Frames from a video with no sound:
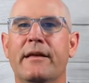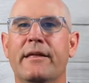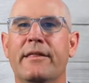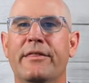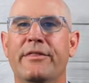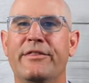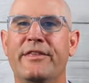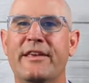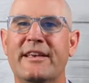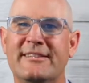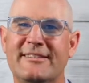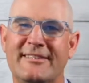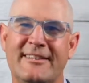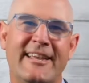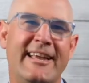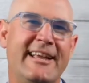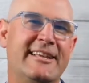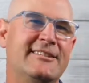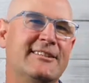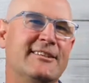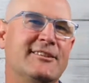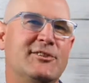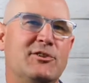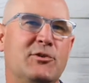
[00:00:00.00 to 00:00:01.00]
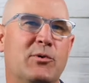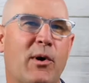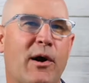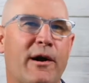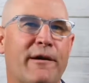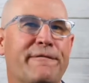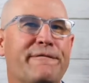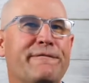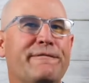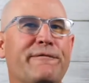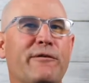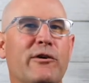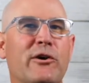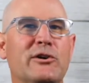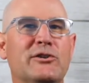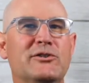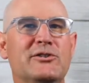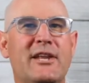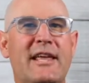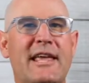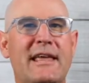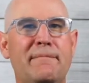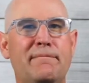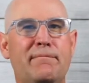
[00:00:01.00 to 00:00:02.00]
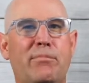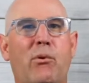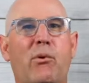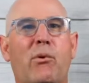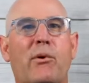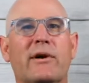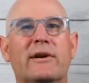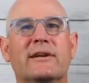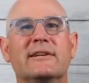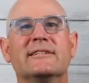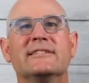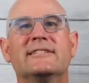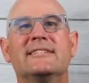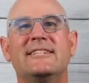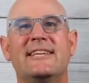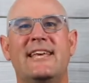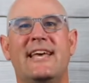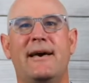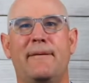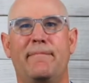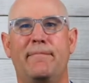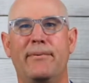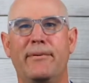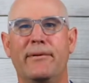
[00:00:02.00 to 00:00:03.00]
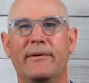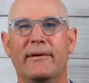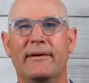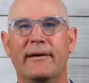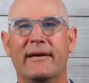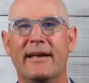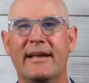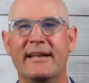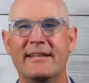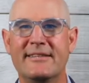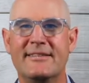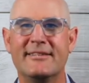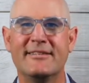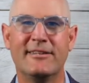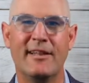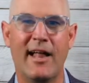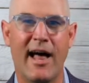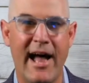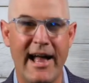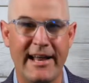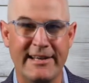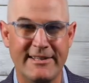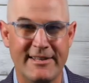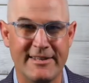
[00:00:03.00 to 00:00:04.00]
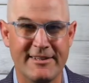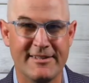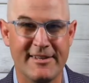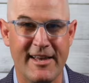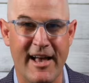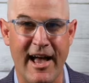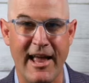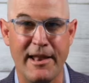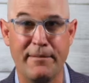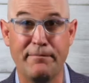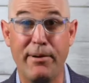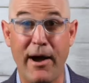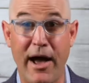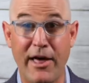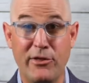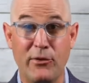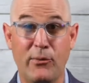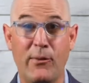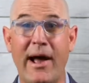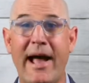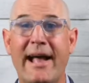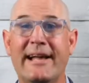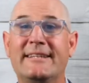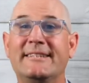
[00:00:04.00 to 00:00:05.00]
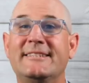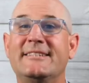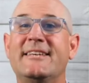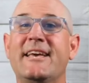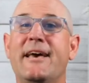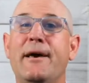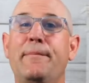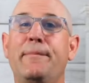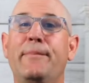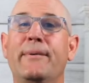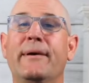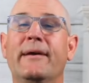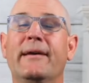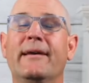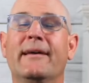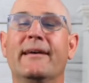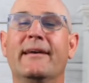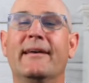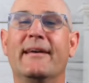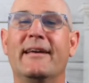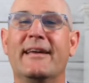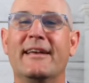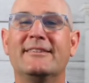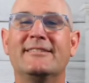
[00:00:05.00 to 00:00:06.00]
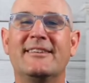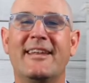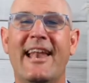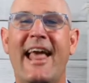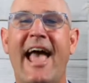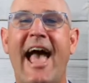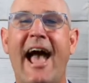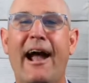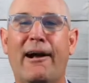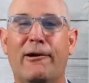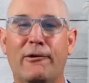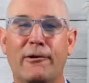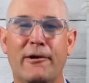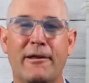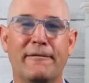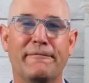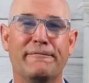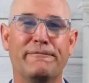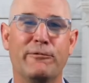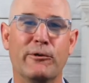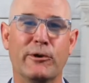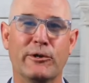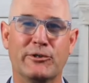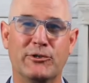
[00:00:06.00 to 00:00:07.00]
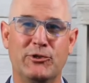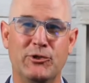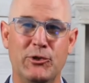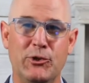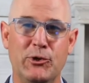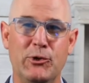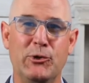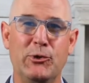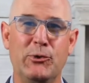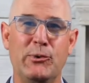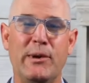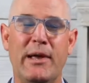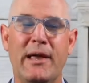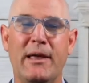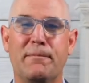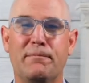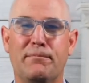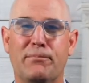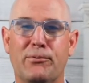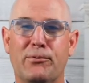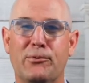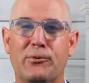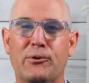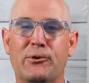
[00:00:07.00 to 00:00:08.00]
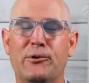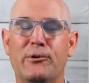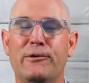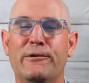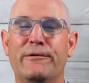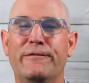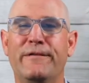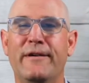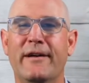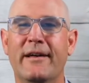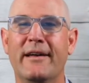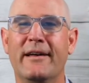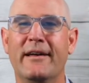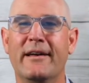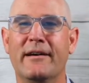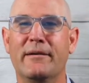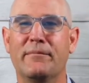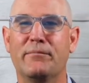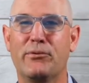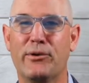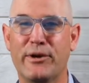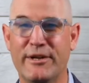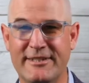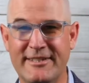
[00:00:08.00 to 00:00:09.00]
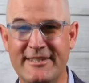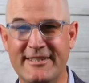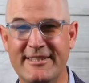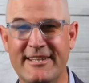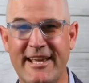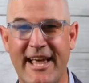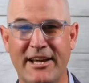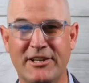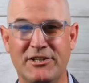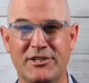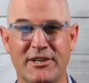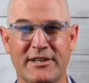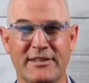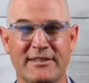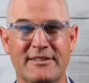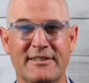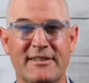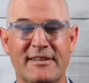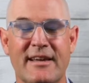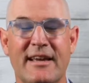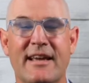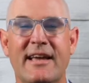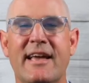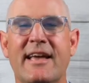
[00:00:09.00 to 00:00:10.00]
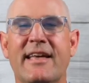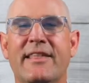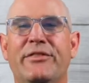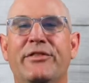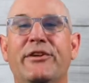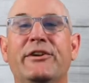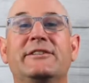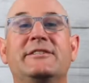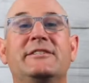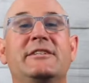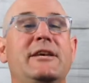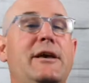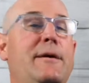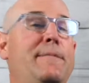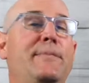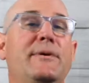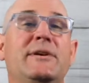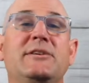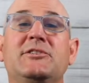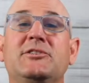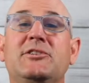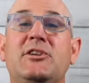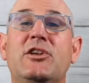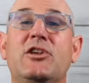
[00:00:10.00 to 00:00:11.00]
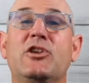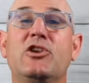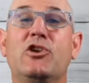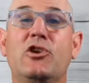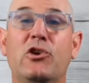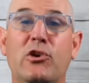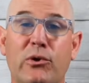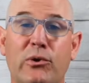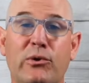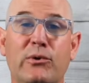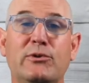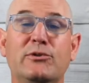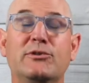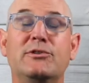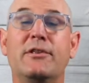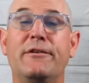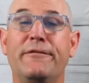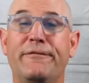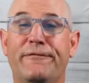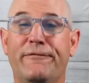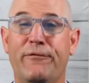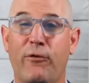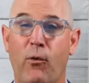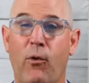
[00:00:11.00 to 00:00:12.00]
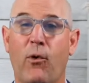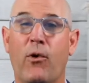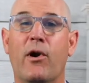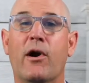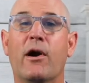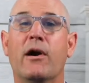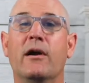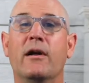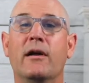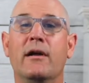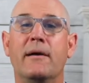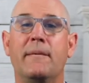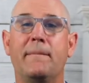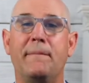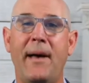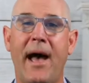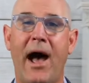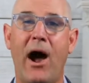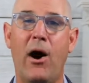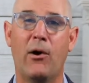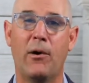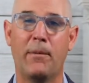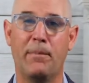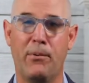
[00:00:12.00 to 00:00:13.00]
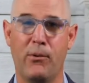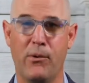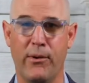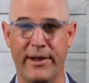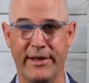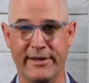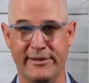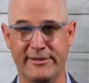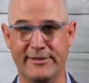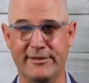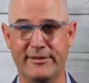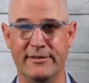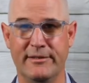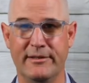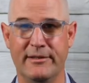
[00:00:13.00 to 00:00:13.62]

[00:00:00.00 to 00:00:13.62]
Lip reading: This leads us to our first important tip in slide design. By the way, TIP is an acronym for To Improve Presentations. The tip is to use the 4 PowerPoints.